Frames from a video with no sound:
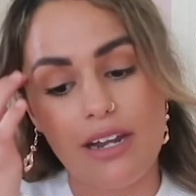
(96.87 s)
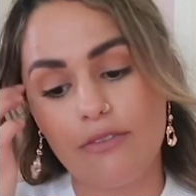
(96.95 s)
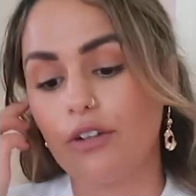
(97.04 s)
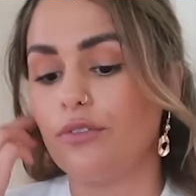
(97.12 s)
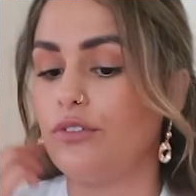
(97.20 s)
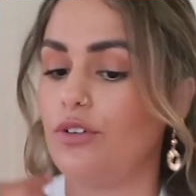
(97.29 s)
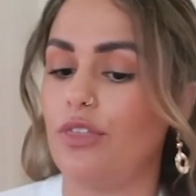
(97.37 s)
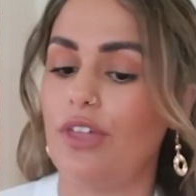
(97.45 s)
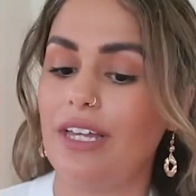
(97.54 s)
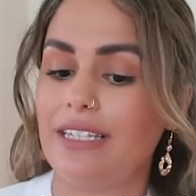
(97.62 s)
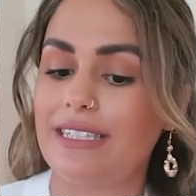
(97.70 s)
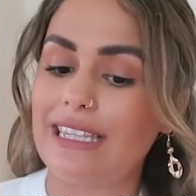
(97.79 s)
I've got a few
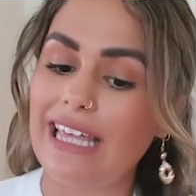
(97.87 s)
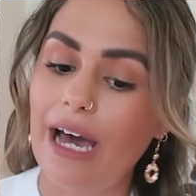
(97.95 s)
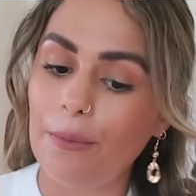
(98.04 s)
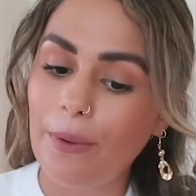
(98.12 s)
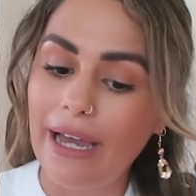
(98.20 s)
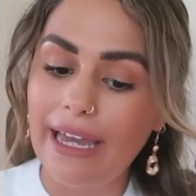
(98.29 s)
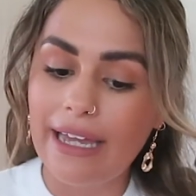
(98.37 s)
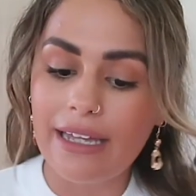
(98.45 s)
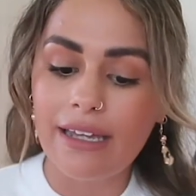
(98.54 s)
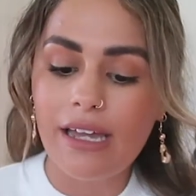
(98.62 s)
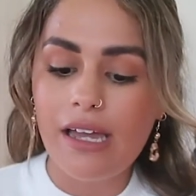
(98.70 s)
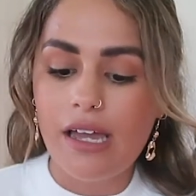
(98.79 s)
things that
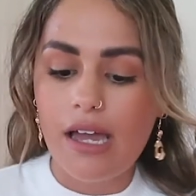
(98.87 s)
way.